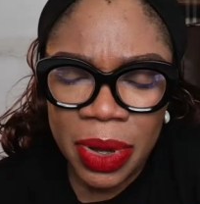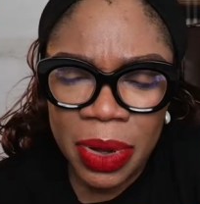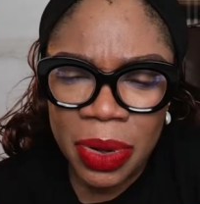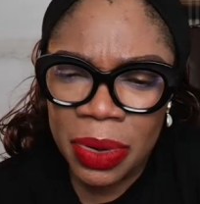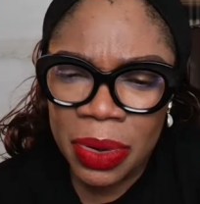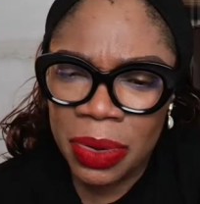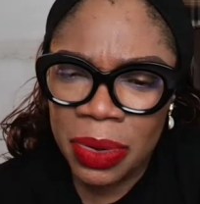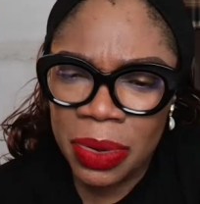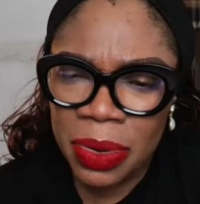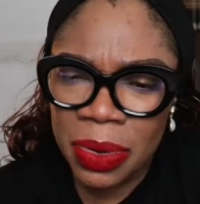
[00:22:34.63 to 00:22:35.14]

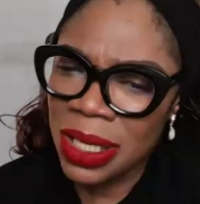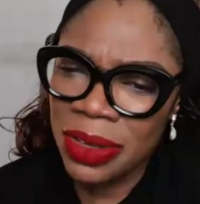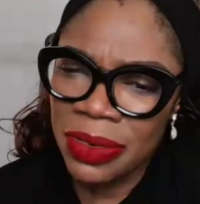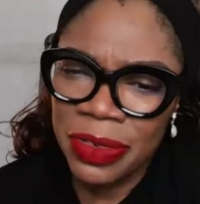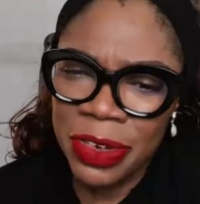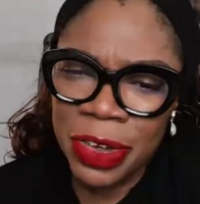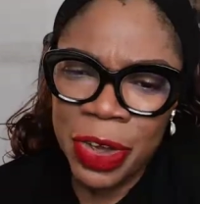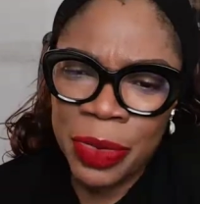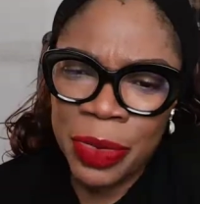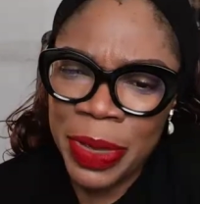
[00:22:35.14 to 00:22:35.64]
Oh, thank
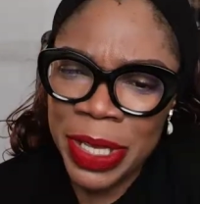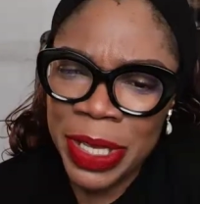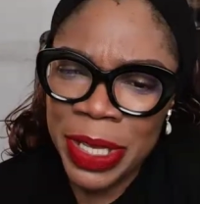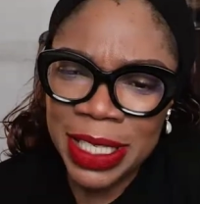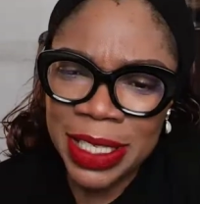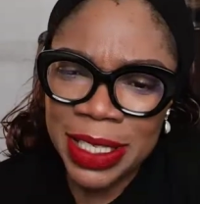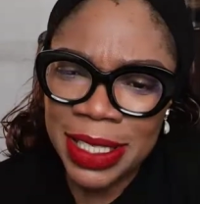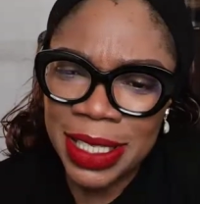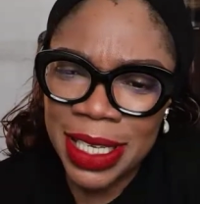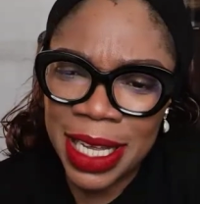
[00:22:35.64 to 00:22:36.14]
you for your
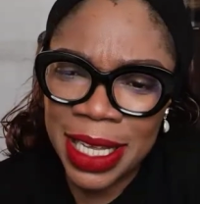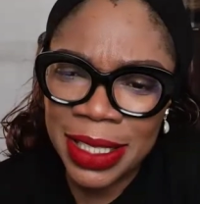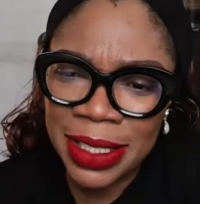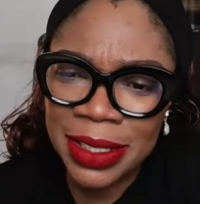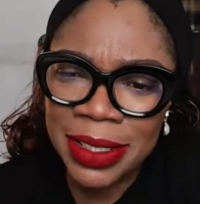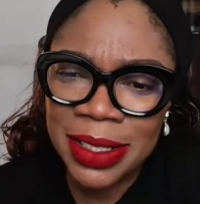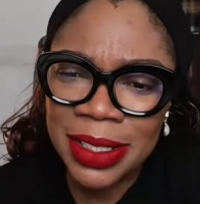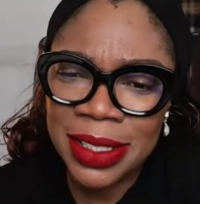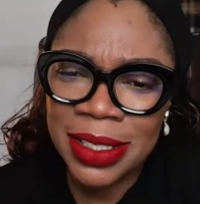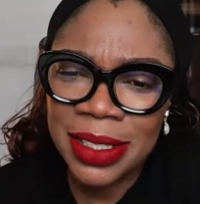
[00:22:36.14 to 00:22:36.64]

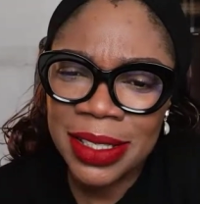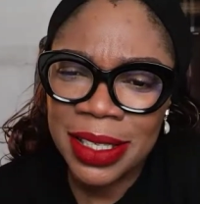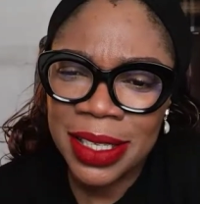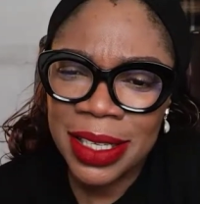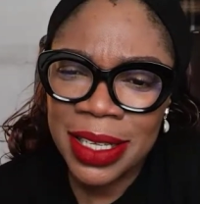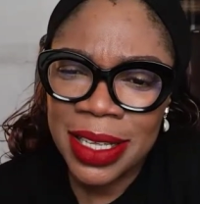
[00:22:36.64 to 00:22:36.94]
persistence.